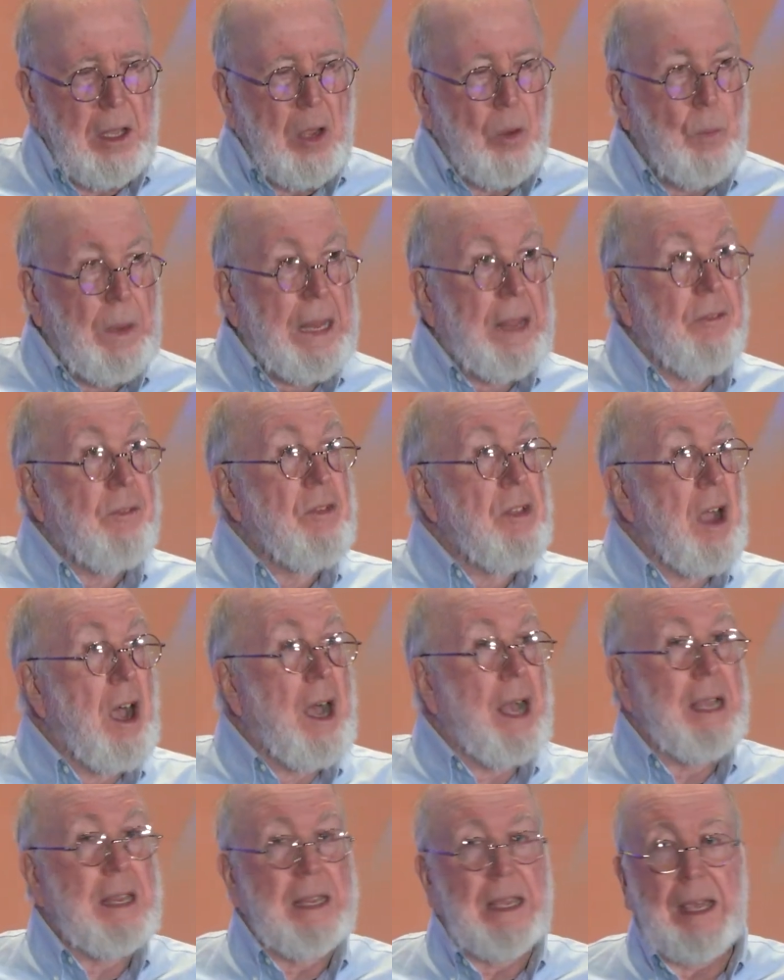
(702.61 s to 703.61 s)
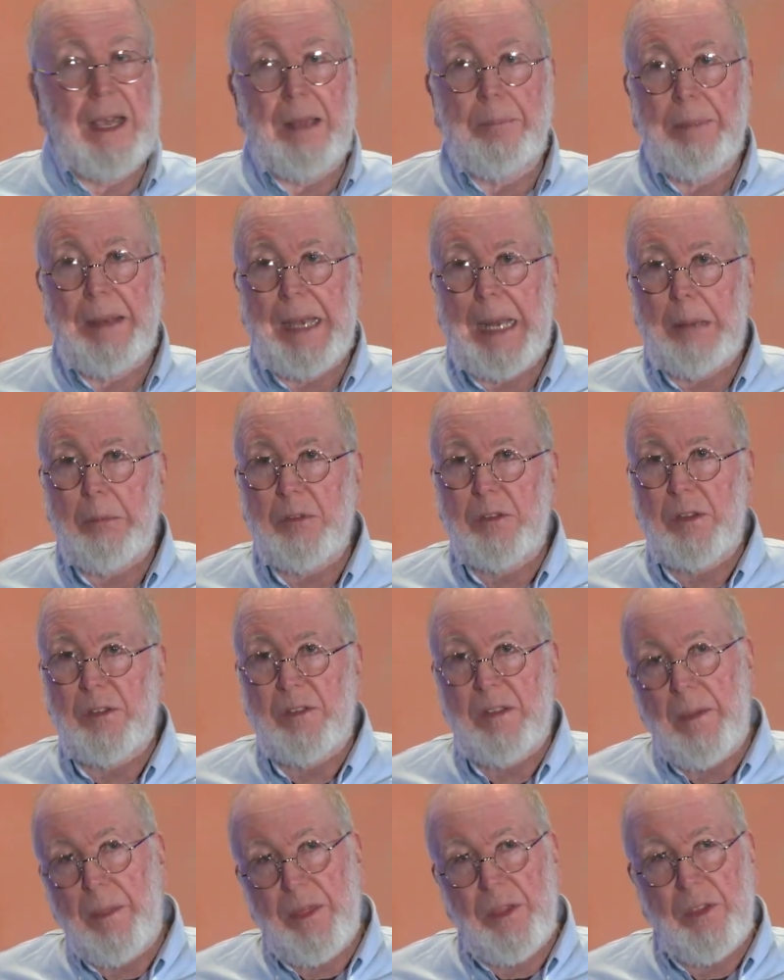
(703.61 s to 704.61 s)
We have not yet been able to
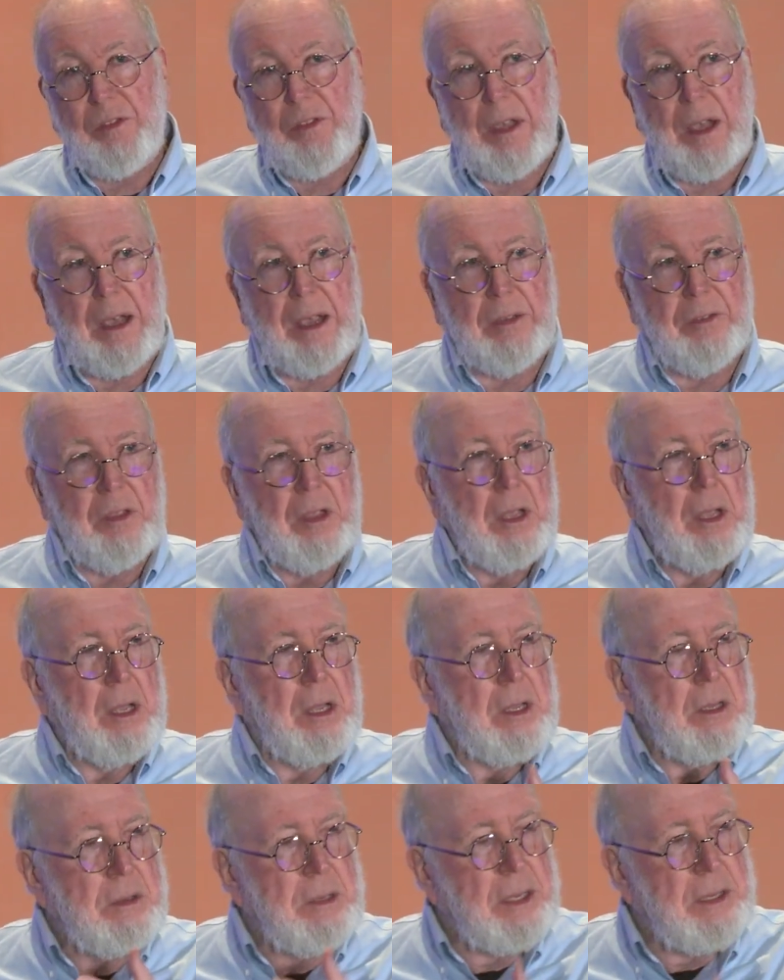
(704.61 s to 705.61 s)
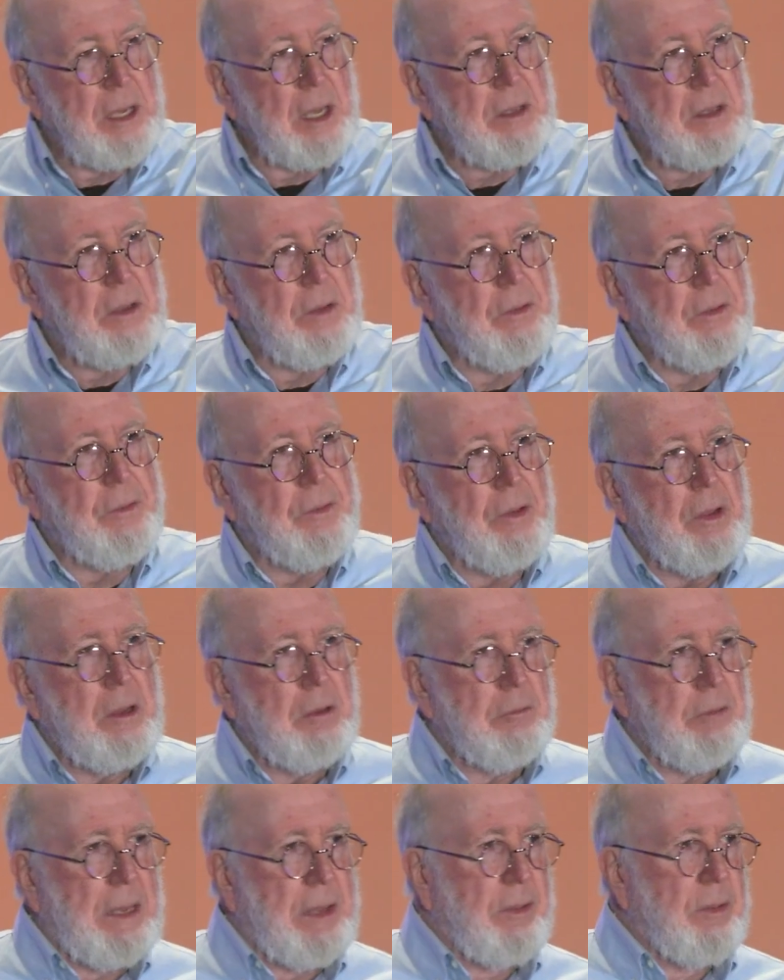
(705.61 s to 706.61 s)
synthesize deductive
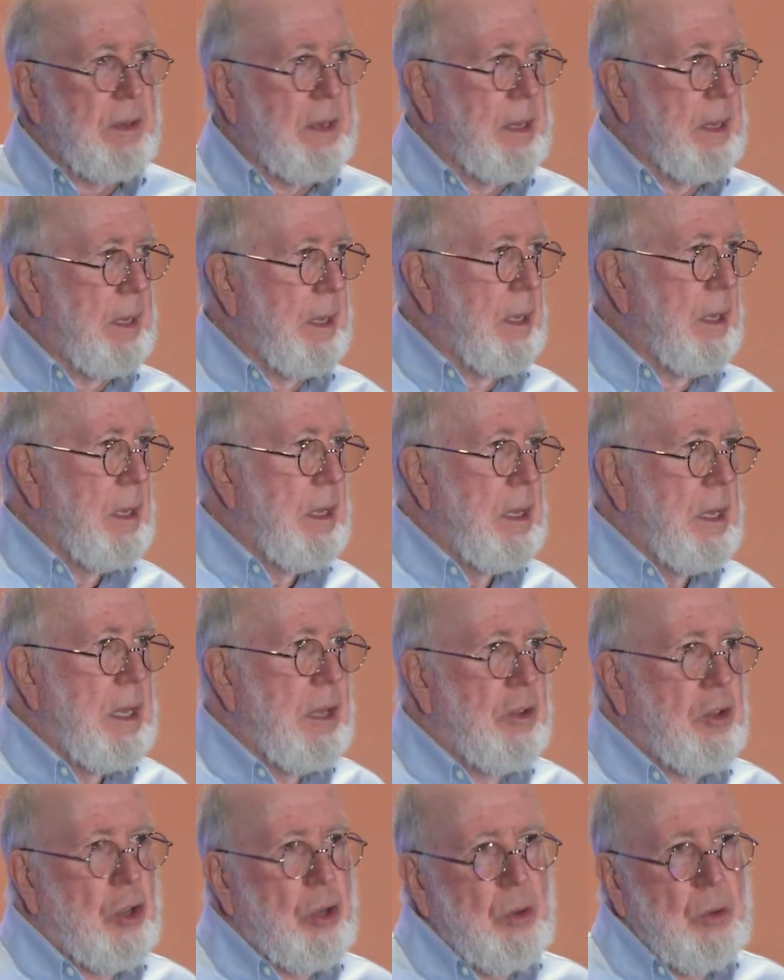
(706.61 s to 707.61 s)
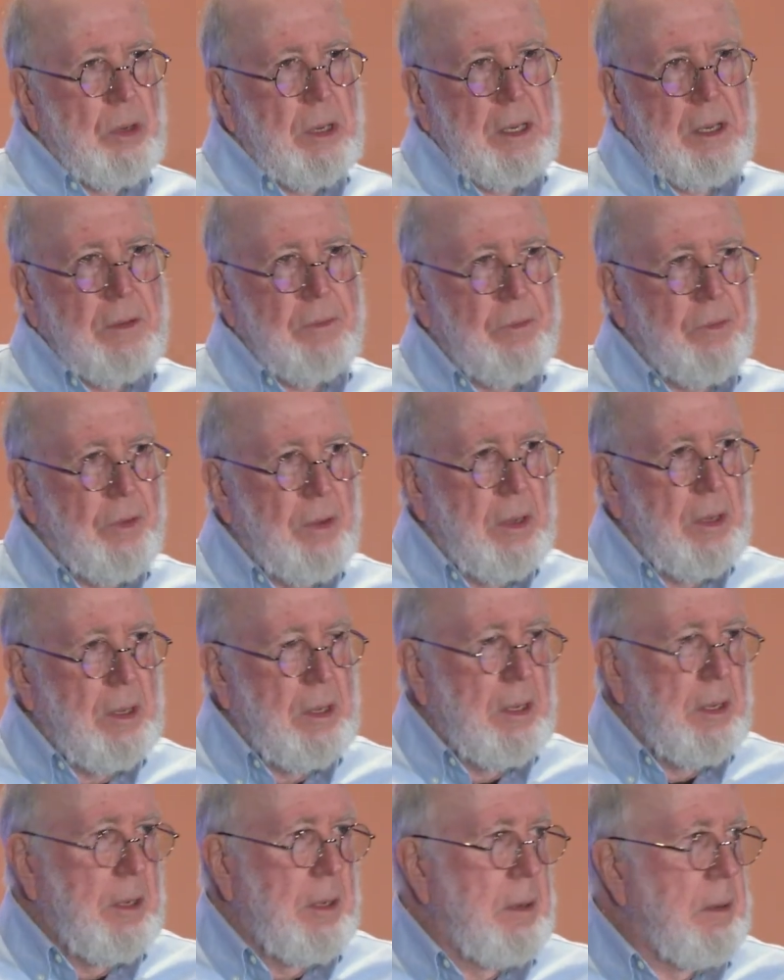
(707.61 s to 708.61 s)
reasoning, intuitive
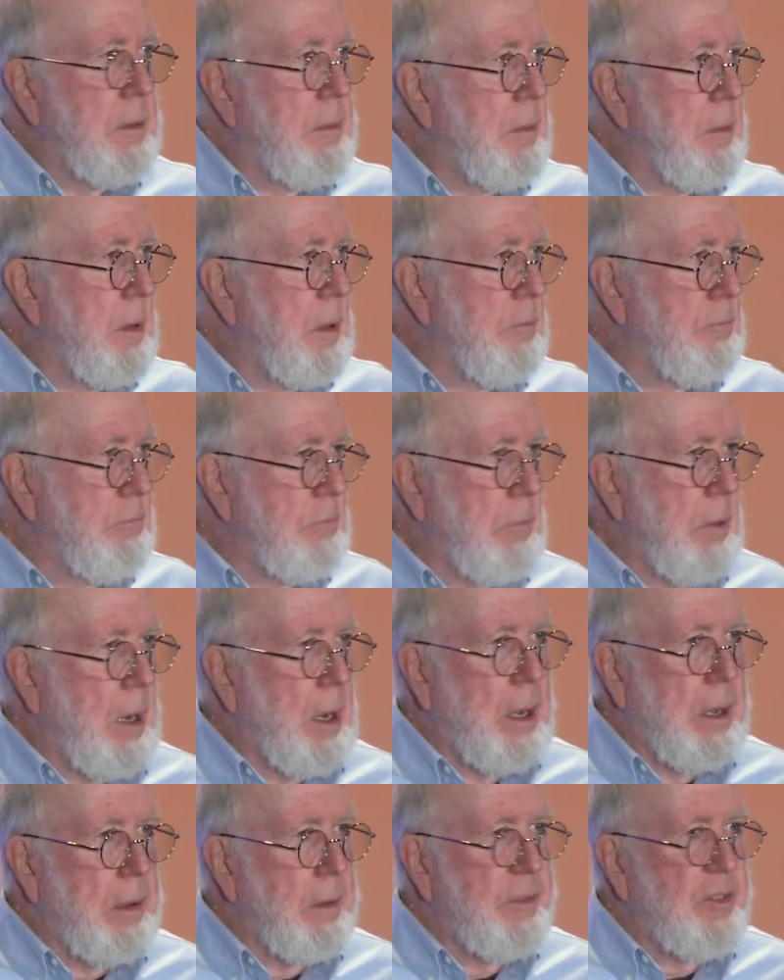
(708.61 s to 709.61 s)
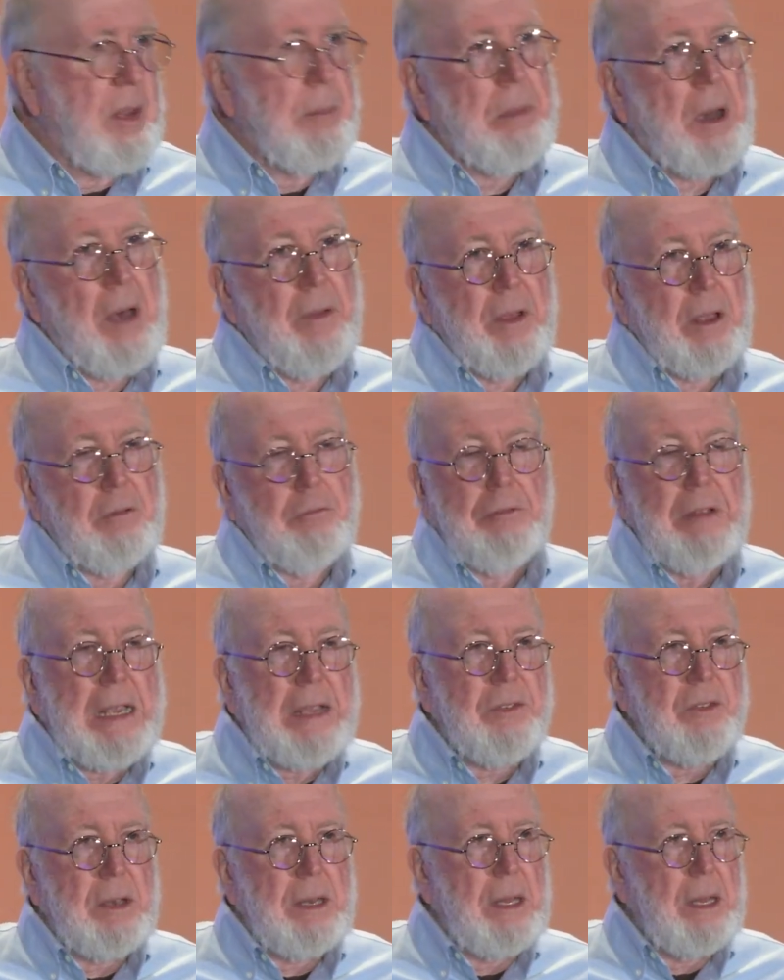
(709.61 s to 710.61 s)
uh, symbolic
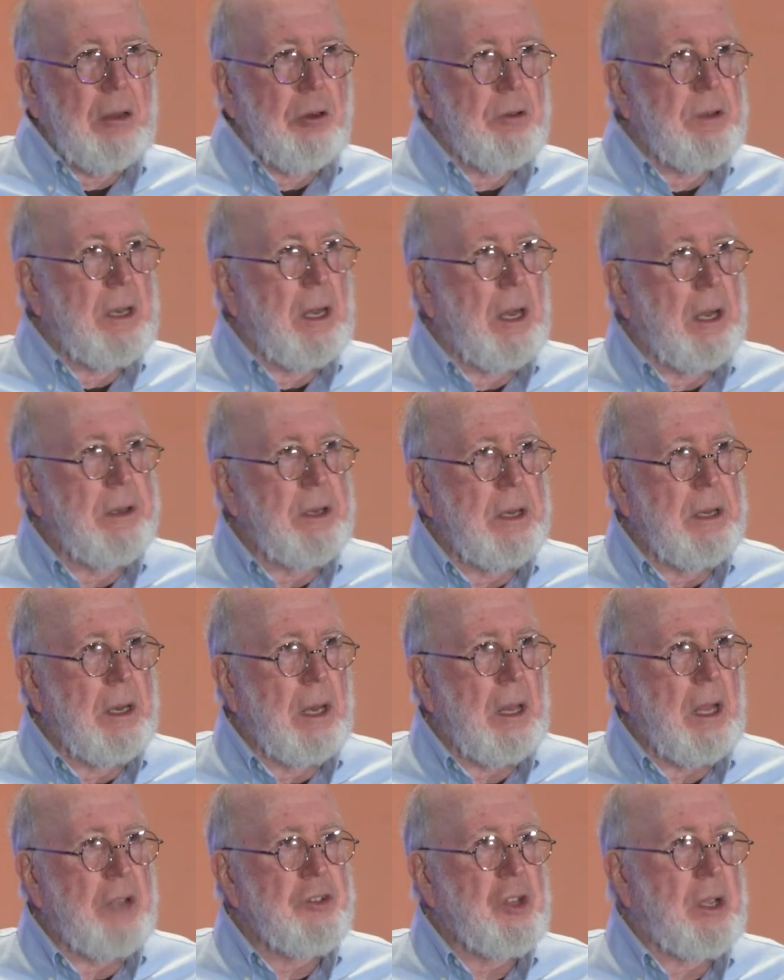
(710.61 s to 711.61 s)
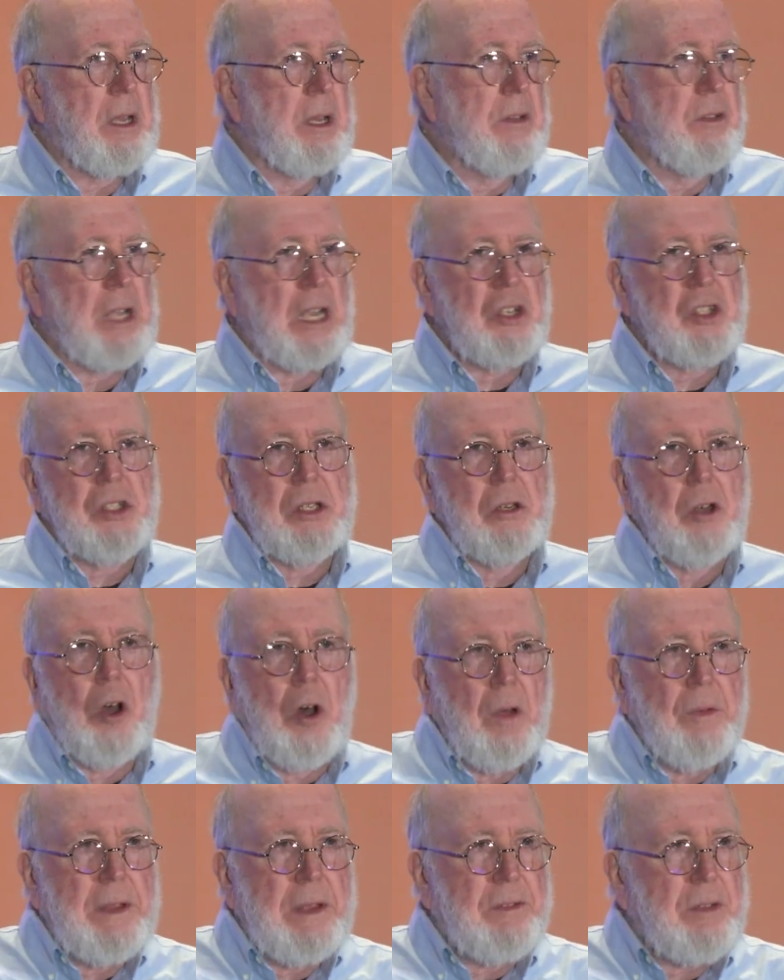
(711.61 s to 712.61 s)
reasoning or uh, logic induction,
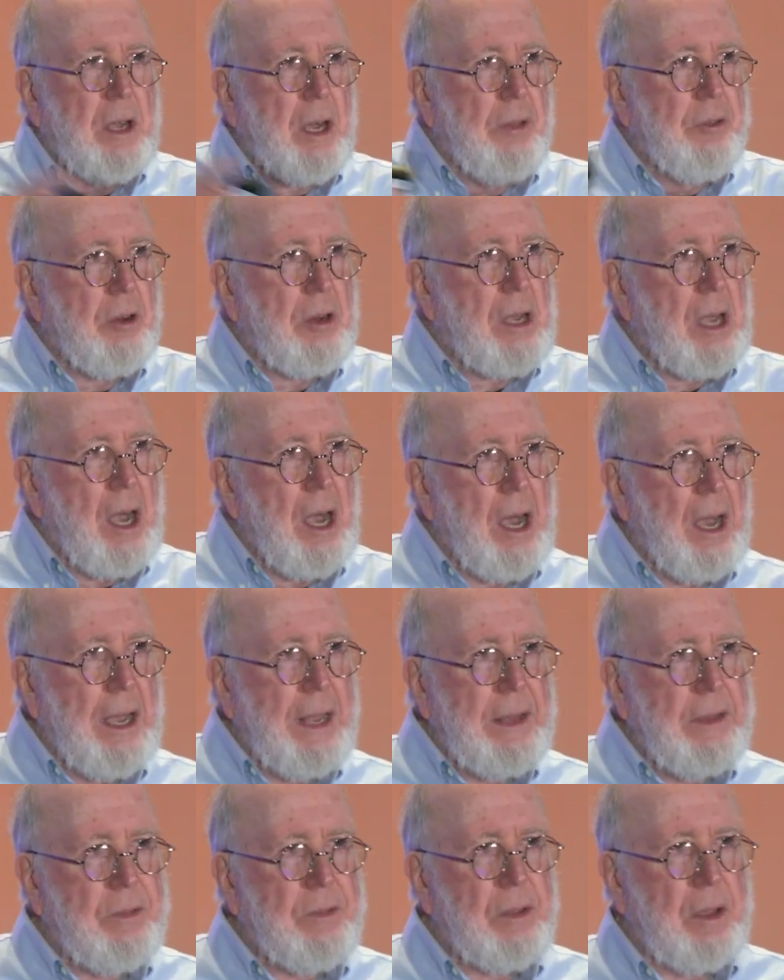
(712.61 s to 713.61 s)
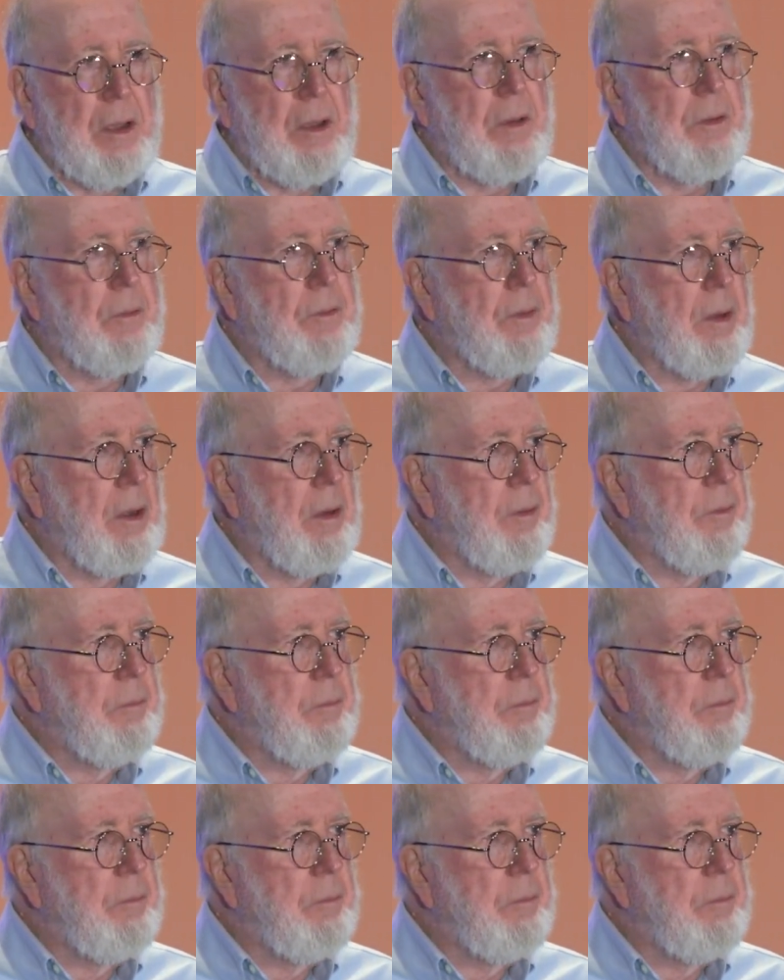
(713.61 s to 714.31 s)
all these other kinds of, of